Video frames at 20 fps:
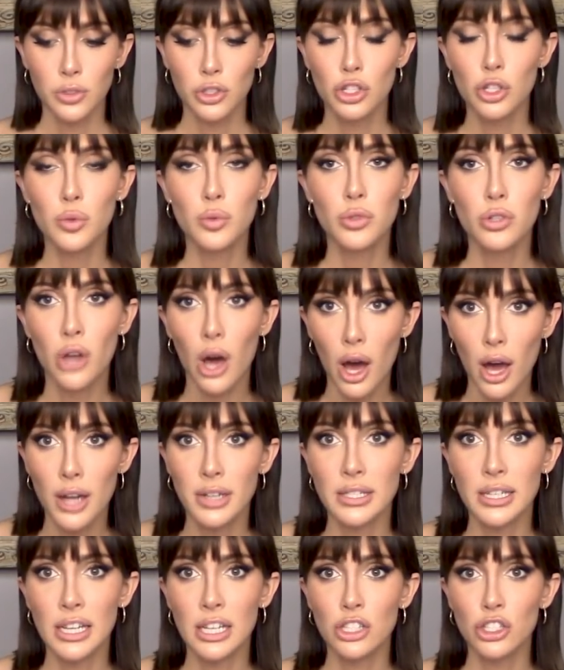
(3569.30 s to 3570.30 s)
do
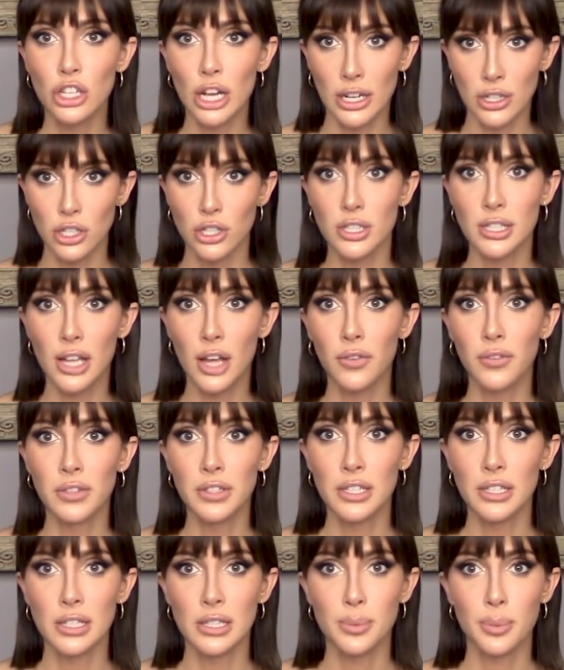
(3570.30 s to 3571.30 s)
not inject yourself
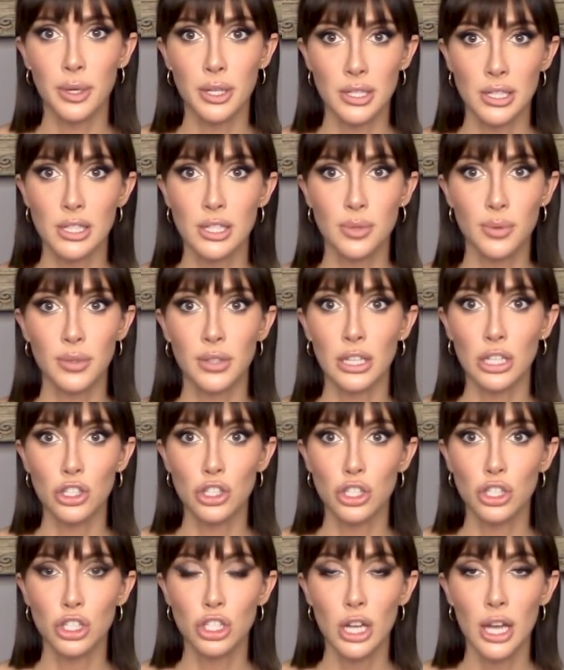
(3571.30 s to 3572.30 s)
into this person's
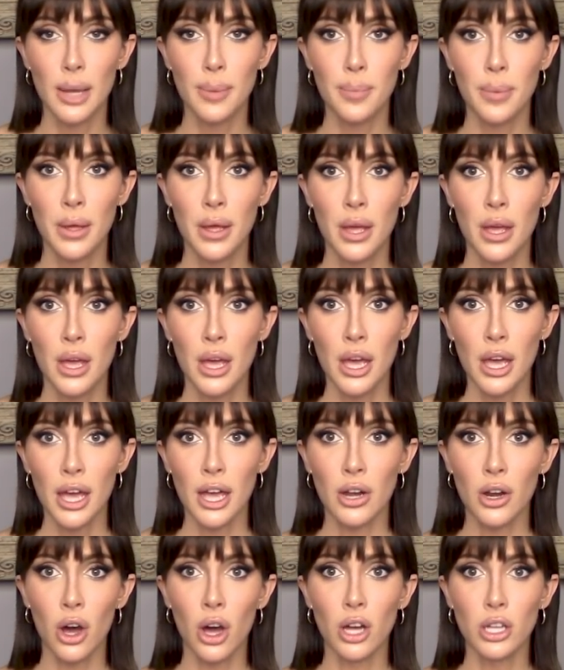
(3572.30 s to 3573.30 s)
relationship.
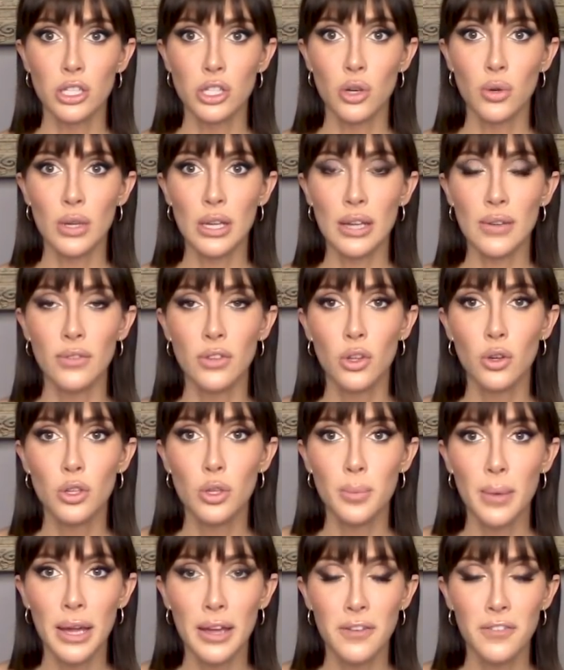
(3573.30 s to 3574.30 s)
And also, even though
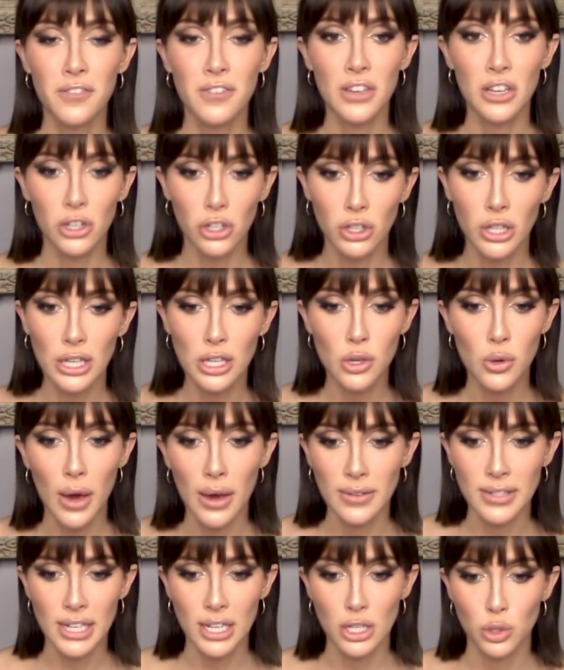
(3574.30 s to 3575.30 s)
you may feel like you
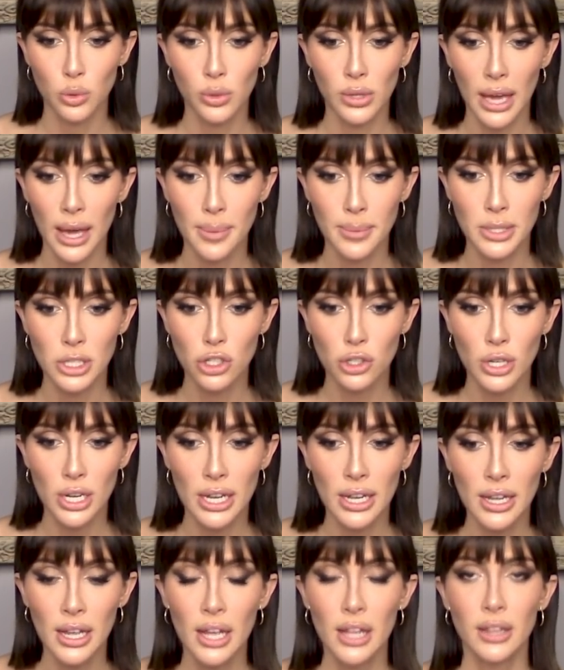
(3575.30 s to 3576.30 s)
have sexual
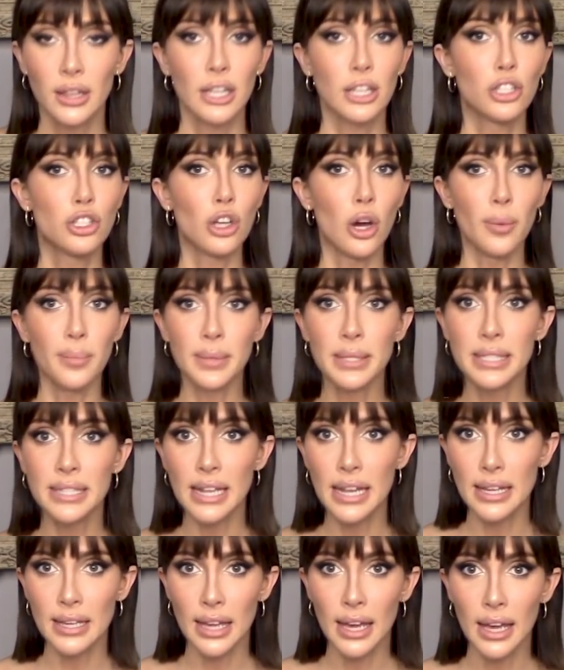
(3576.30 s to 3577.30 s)
chemistry, like, don't
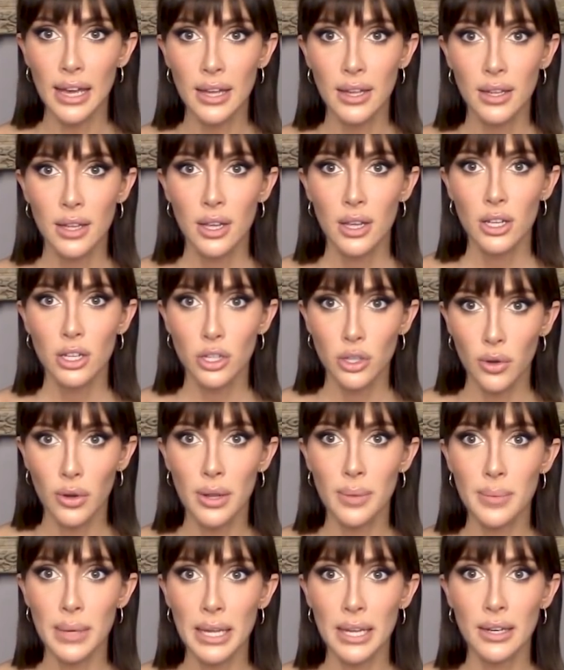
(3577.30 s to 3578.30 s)
mistake it. You know what
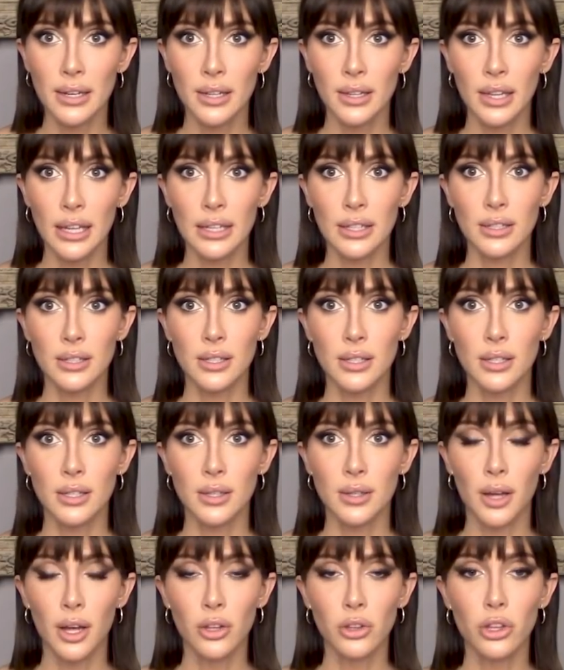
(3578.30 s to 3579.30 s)
I mean? Like,
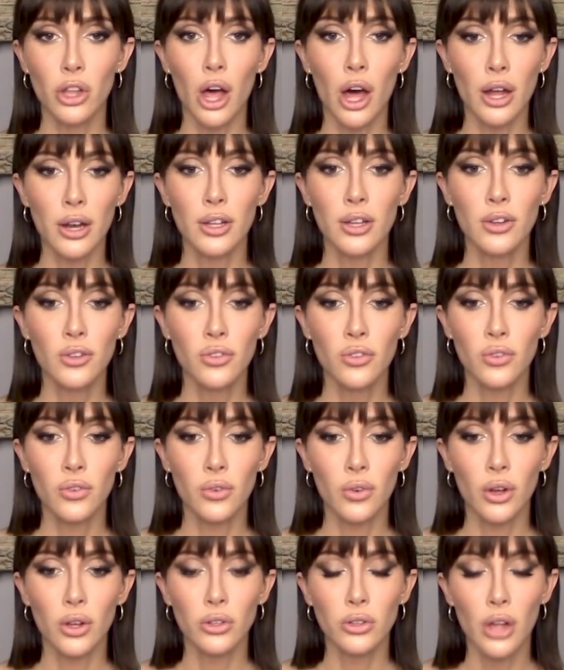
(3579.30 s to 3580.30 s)
a lot of
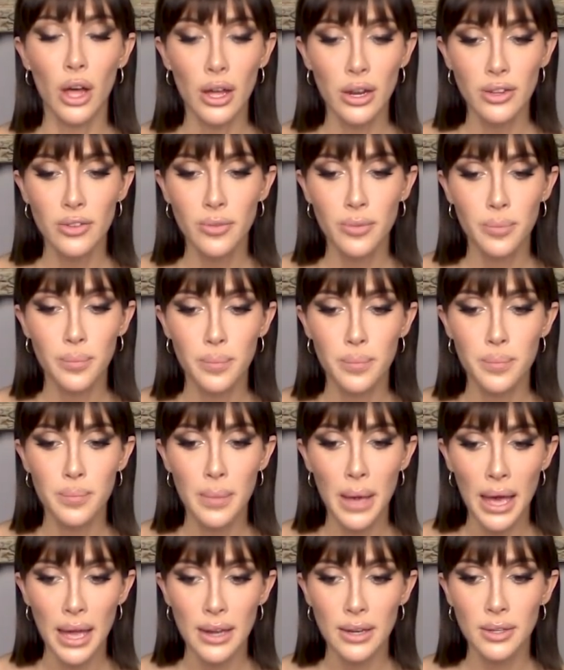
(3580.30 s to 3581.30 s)
a lot of
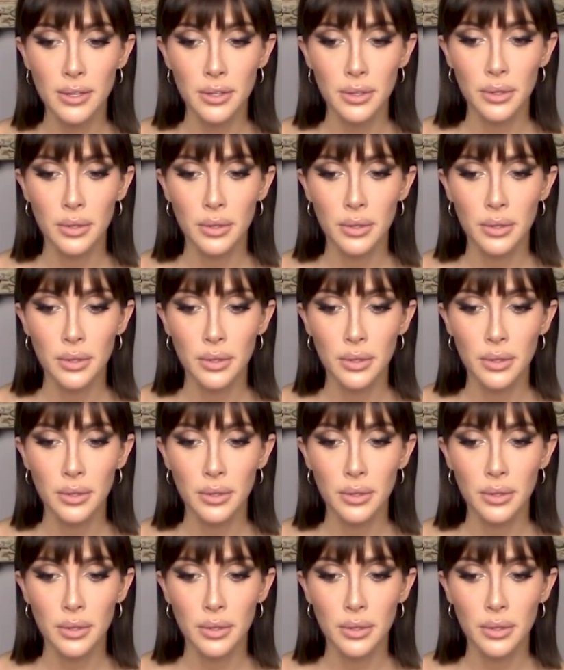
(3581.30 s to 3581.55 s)
men